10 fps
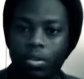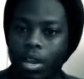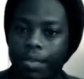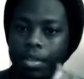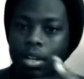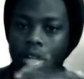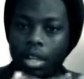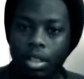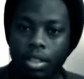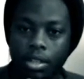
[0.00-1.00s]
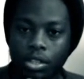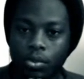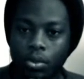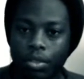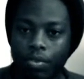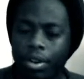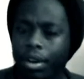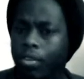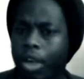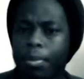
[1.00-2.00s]
I've done a lot of things with
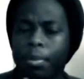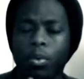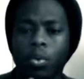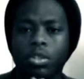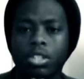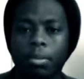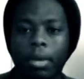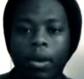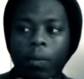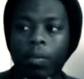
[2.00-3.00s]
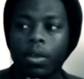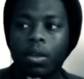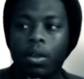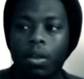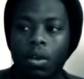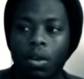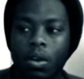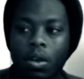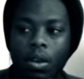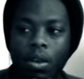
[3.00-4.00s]
very crappy boards somehow,
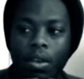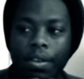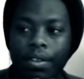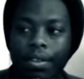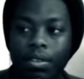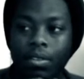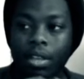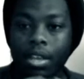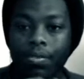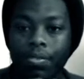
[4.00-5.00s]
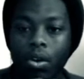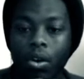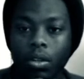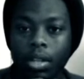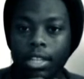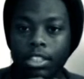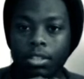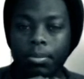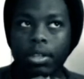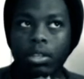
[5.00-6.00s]
and they've all
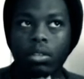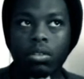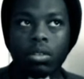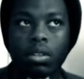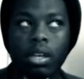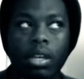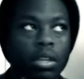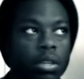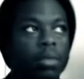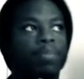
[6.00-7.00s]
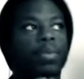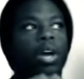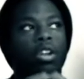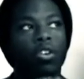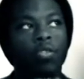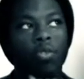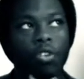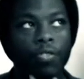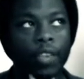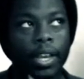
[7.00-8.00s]
lasted me, like, I know for
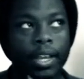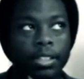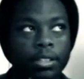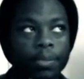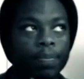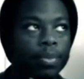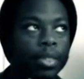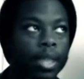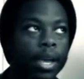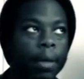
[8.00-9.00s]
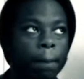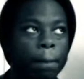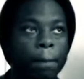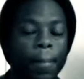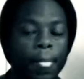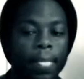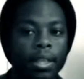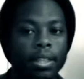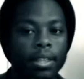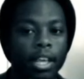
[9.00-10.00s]
a fact that
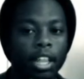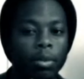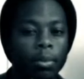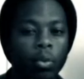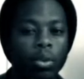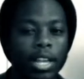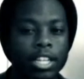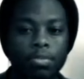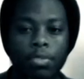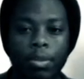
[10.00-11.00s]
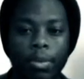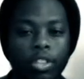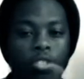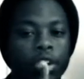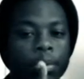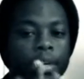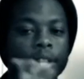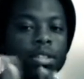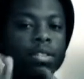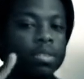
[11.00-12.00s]
the Element board lasted me about 3
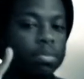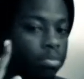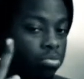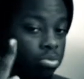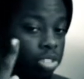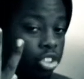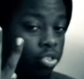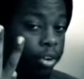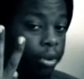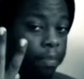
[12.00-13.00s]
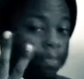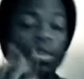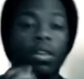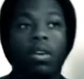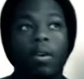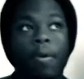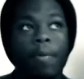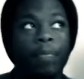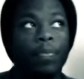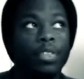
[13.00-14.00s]
months, just 3.
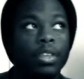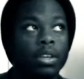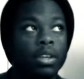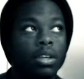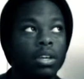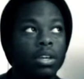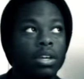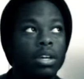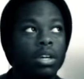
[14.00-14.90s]
The